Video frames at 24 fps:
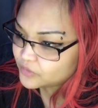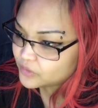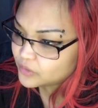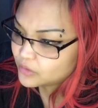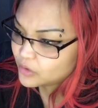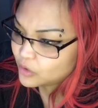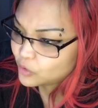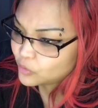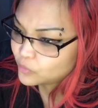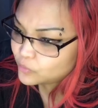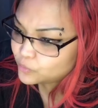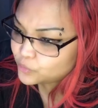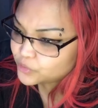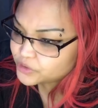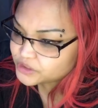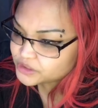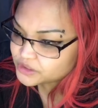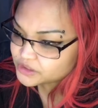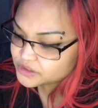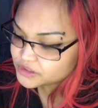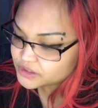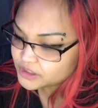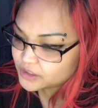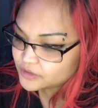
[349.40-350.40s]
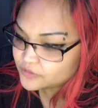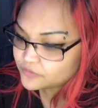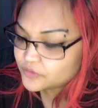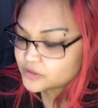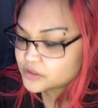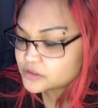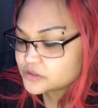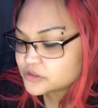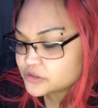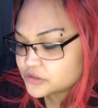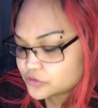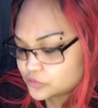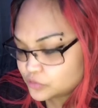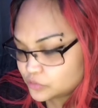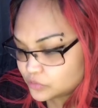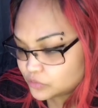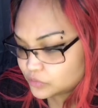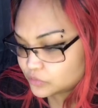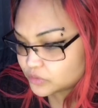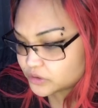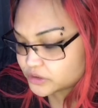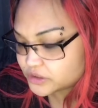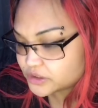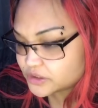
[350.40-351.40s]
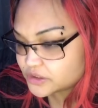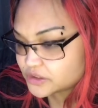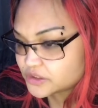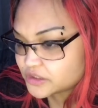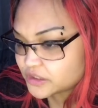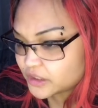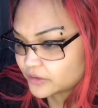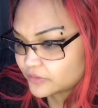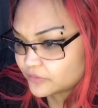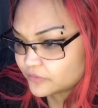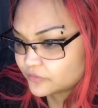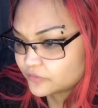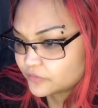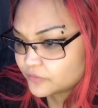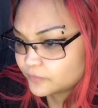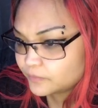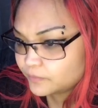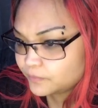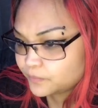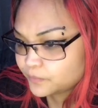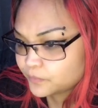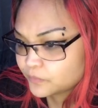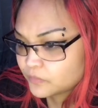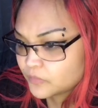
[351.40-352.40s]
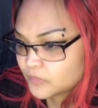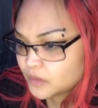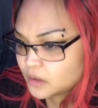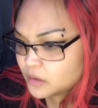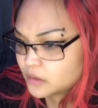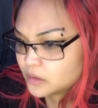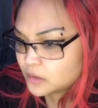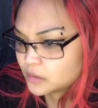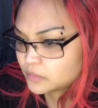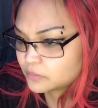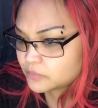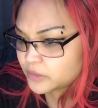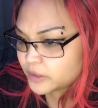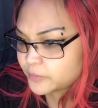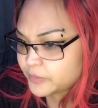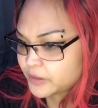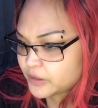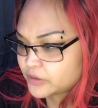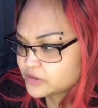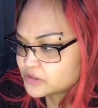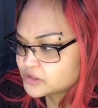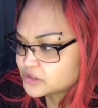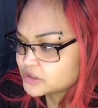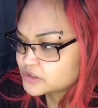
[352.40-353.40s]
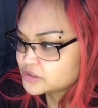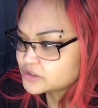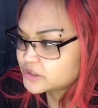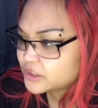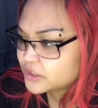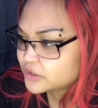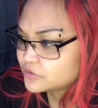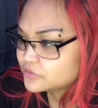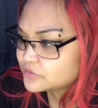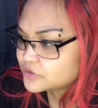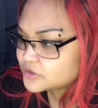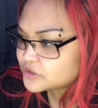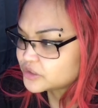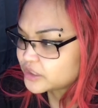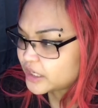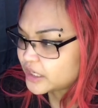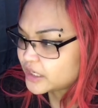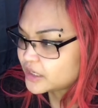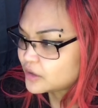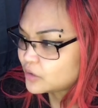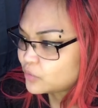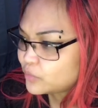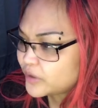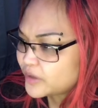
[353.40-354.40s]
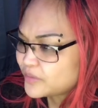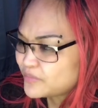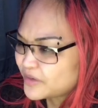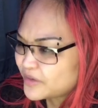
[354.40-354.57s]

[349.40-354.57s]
home wasn't safe, and school wasn't safe. My parents continued to take away my